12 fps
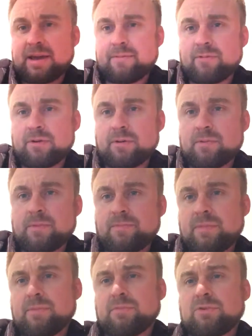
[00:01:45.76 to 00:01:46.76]
camera, oh
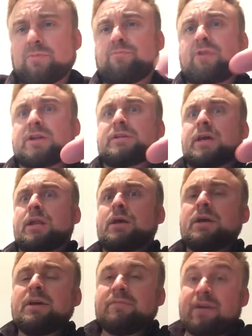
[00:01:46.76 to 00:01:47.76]
well, bright again.
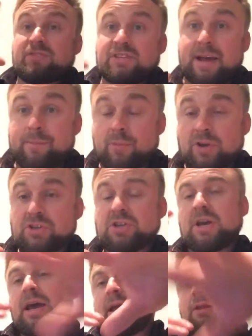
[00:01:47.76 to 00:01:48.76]
If I have a sandwich
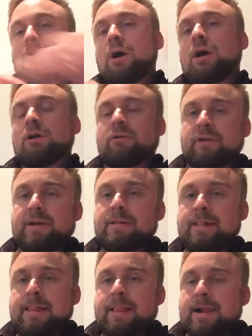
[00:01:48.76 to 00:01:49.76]
and you're hungry,
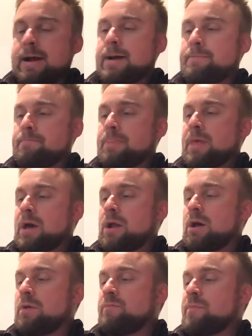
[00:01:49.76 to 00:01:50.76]

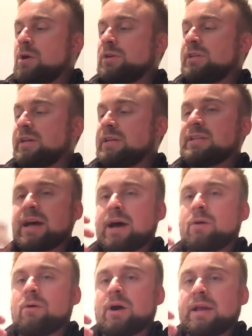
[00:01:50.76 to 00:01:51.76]
marketing is
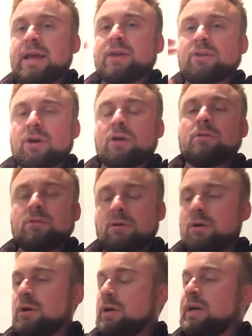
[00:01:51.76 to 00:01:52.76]
how I let you know
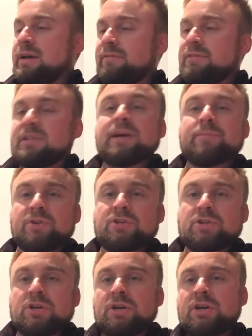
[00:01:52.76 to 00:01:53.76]
I have a
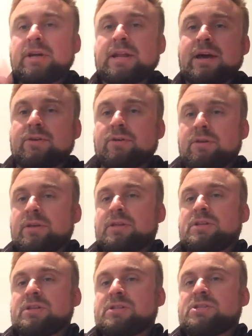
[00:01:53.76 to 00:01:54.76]
sandwich and how you eat.
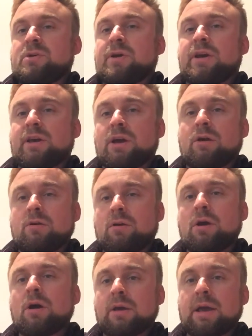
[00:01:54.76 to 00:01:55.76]
So I can go,
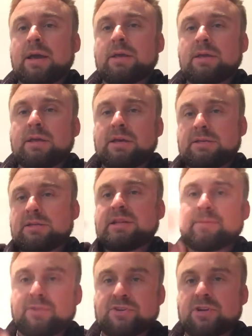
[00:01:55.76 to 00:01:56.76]
okay, here's a
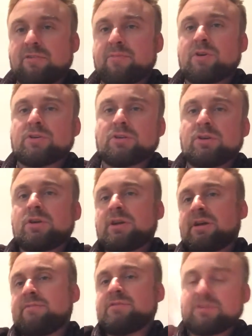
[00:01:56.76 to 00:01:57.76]
sandwich, hungry person, can I
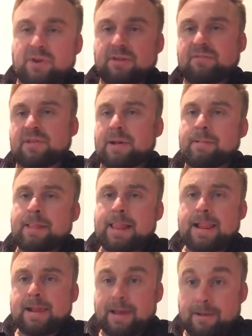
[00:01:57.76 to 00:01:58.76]
have some money for that?
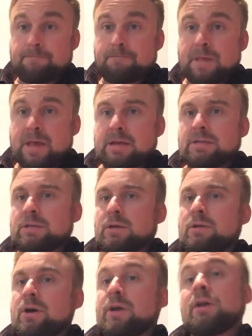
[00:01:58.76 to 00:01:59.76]
Yeah, so
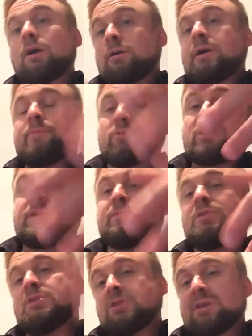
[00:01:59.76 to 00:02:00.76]
I can go get more
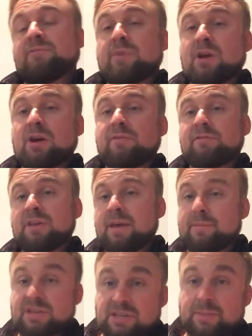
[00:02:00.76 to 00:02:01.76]
sandwiches and live my life to
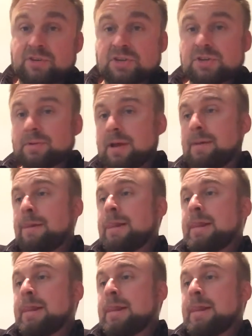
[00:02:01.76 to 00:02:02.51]
get me sandwiches. Yeah,